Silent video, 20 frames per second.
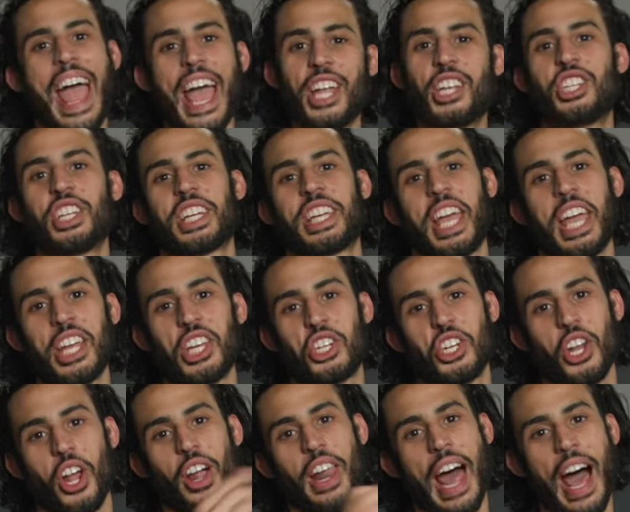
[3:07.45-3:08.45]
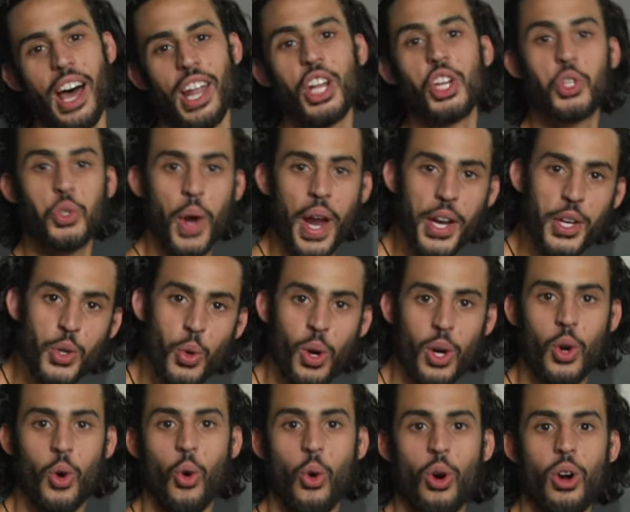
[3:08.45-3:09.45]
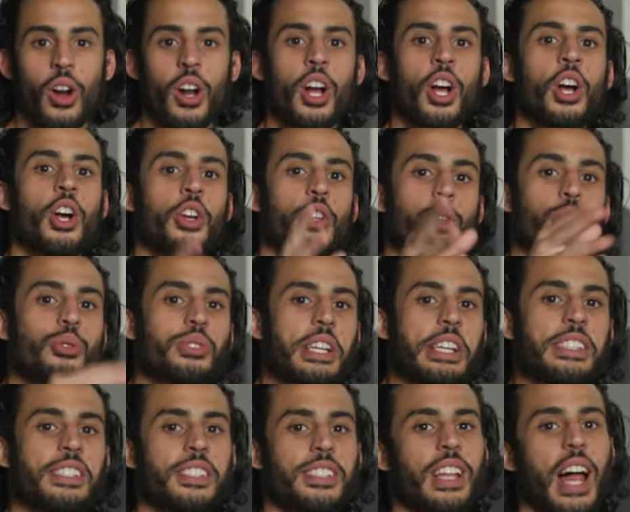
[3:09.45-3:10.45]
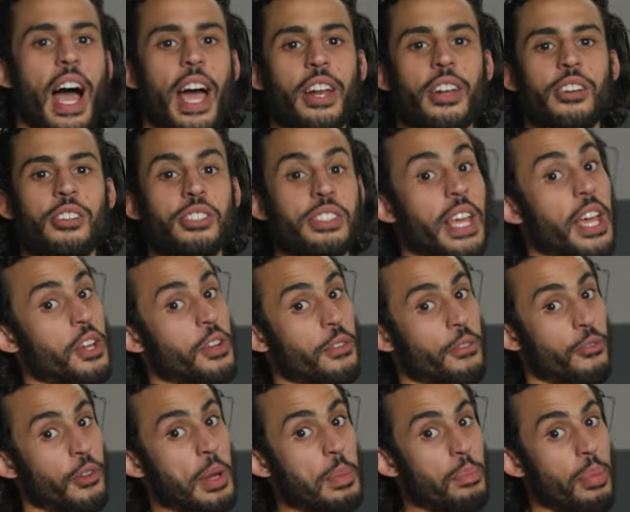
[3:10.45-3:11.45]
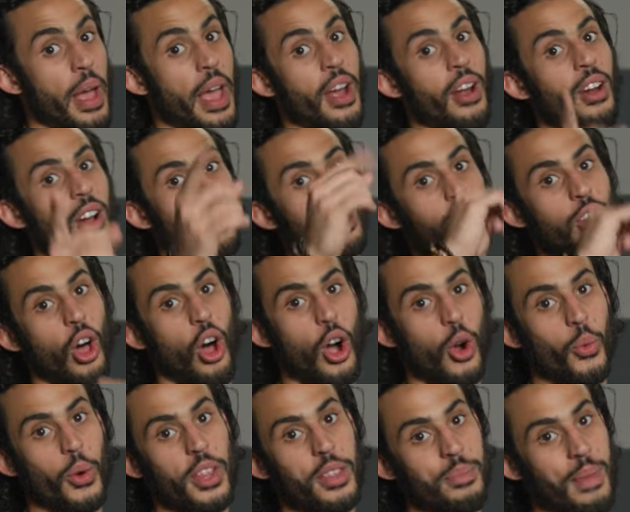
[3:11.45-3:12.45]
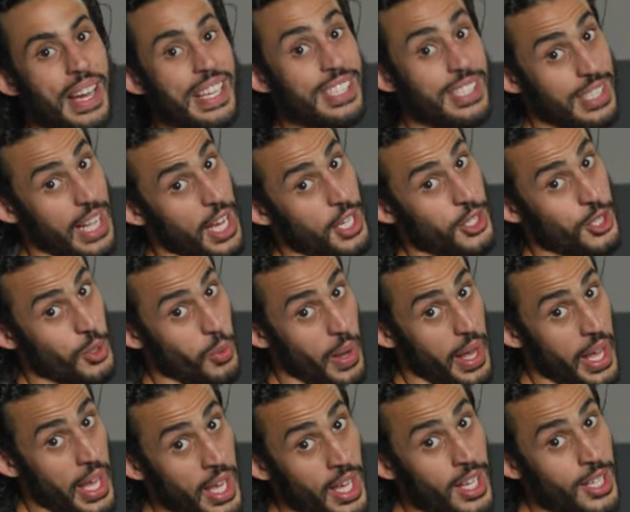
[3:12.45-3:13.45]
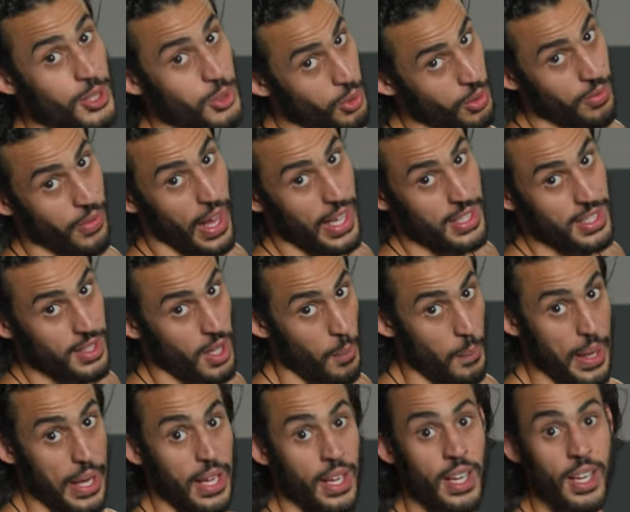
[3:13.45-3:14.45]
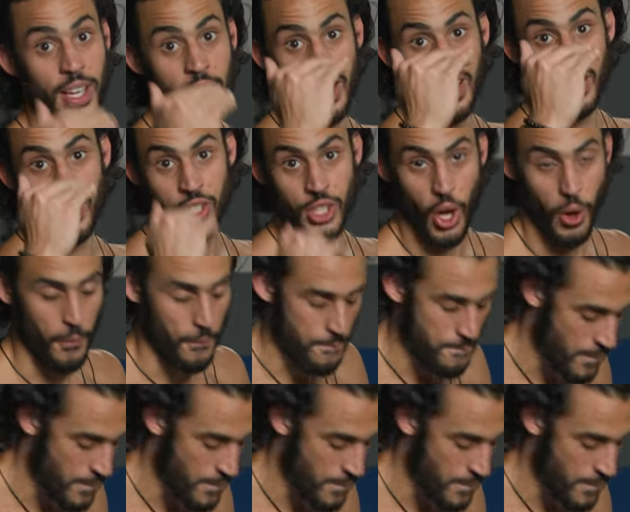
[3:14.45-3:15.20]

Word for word: education on how to train your core using sliders. Get your free pair along with my slide your way to a flat stomach. So